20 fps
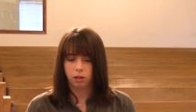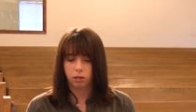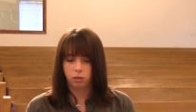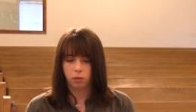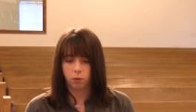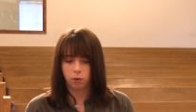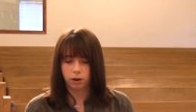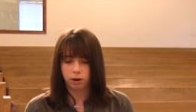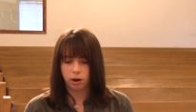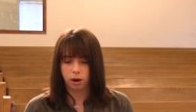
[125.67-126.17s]

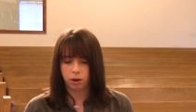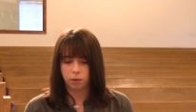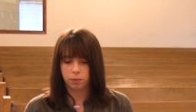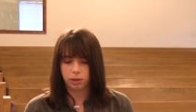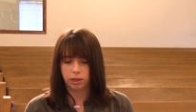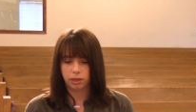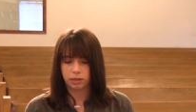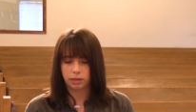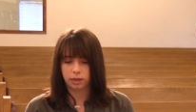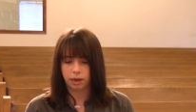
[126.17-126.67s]
Lord, are
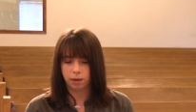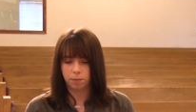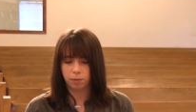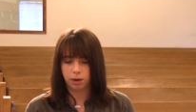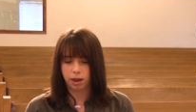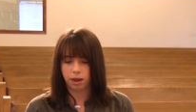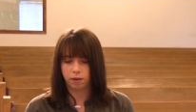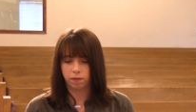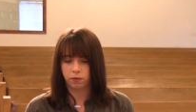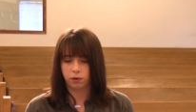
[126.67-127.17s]
we the same
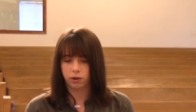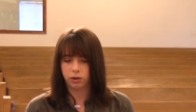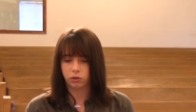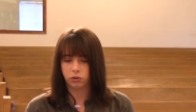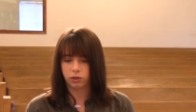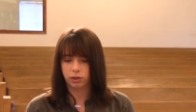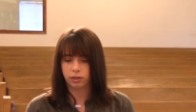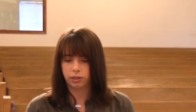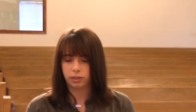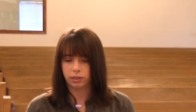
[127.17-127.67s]
kind of
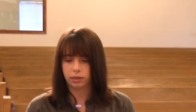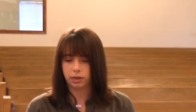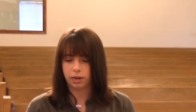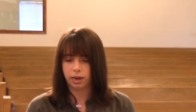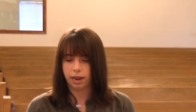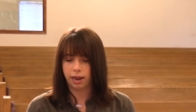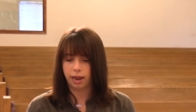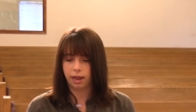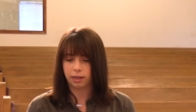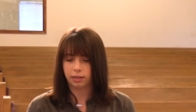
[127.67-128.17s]
Christians
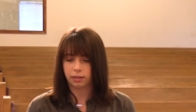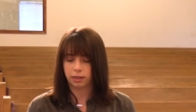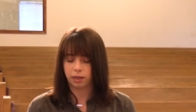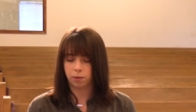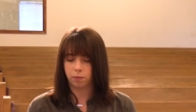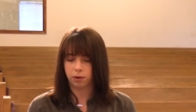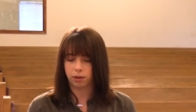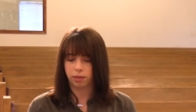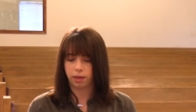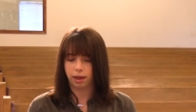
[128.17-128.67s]
today as they
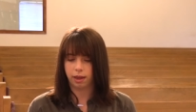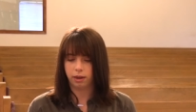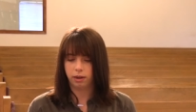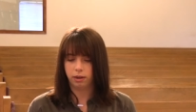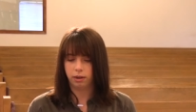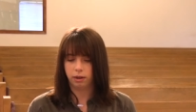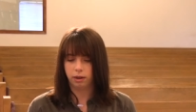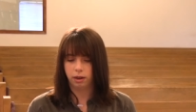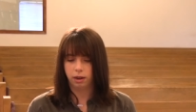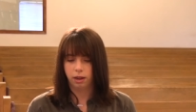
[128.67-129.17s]
were
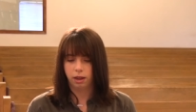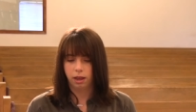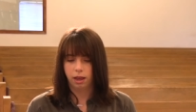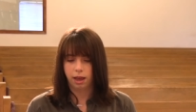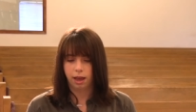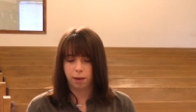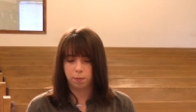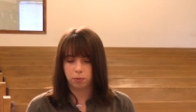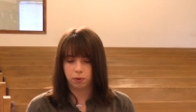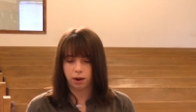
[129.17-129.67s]
then?
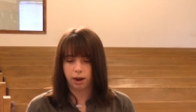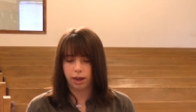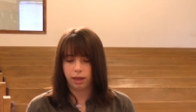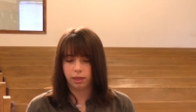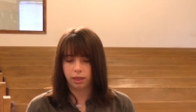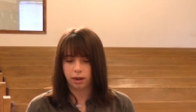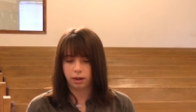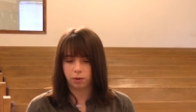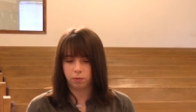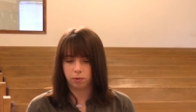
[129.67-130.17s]
I pray
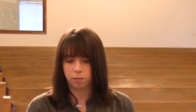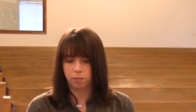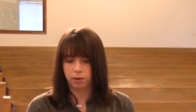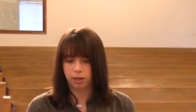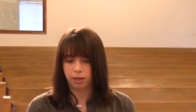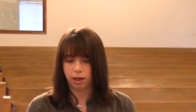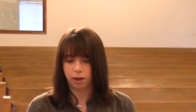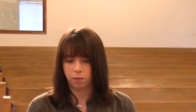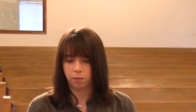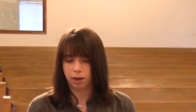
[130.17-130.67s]
that it would be
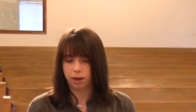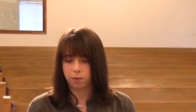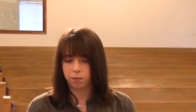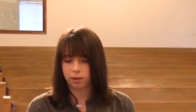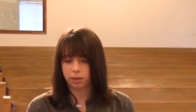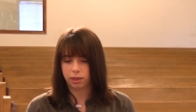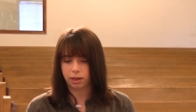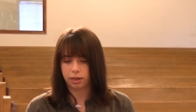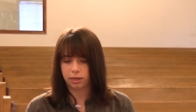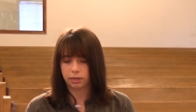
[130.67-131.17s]
that way
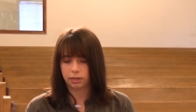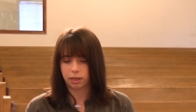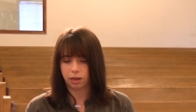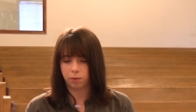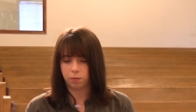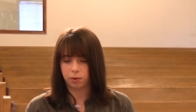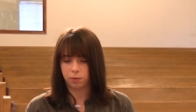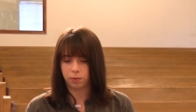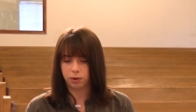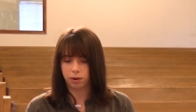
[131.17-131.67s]
with us,
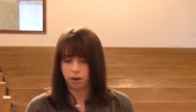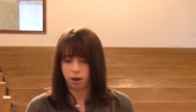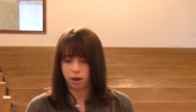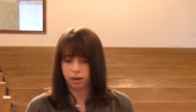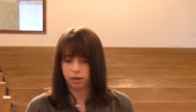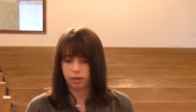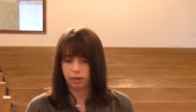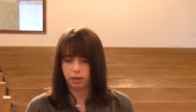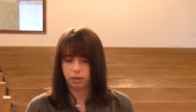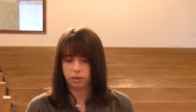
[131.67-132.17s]
that we would
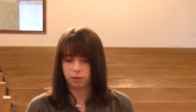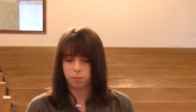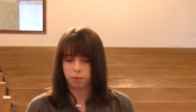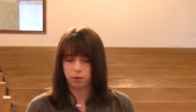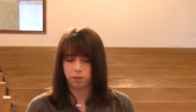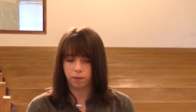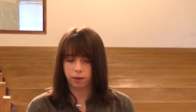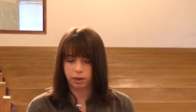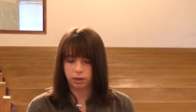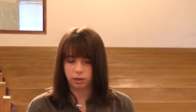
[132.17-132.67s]
not need to
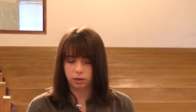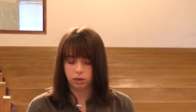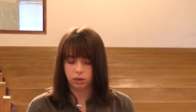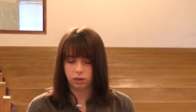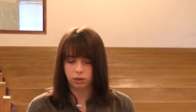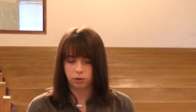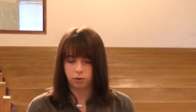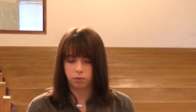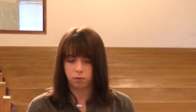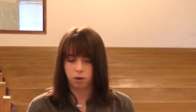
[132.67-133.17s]
be written
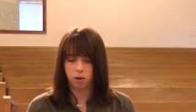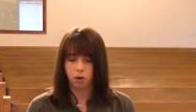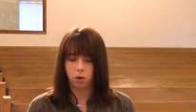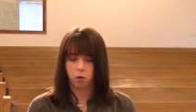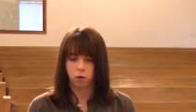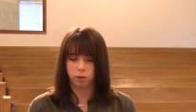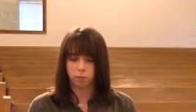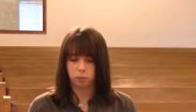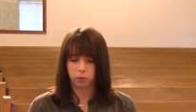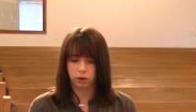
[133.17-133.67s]
to
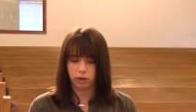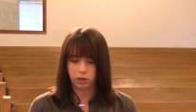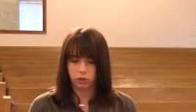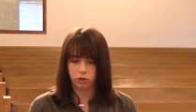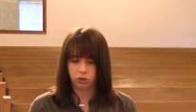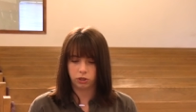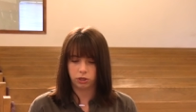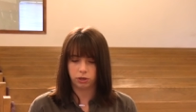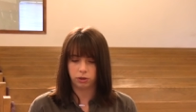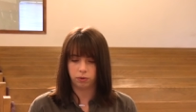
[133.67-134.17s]
or
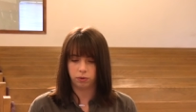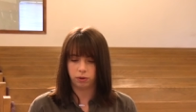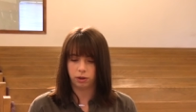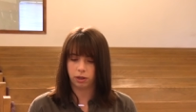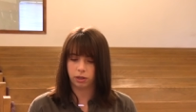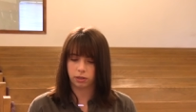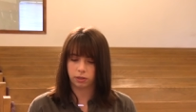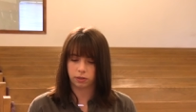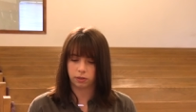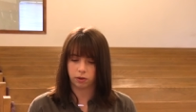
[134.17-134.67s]
preached to
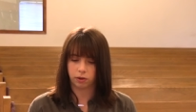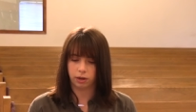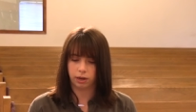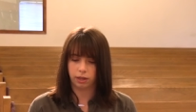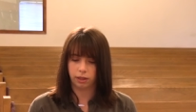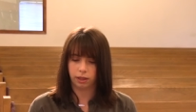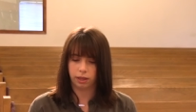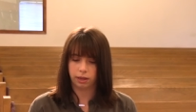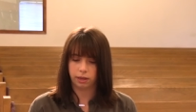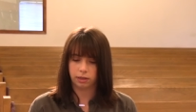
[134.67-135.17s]

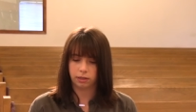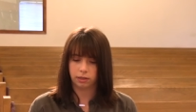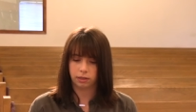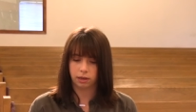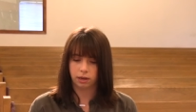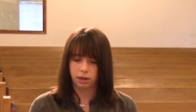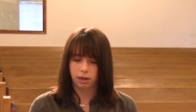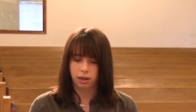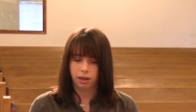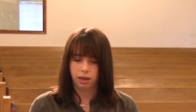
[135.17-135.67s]
concerning this.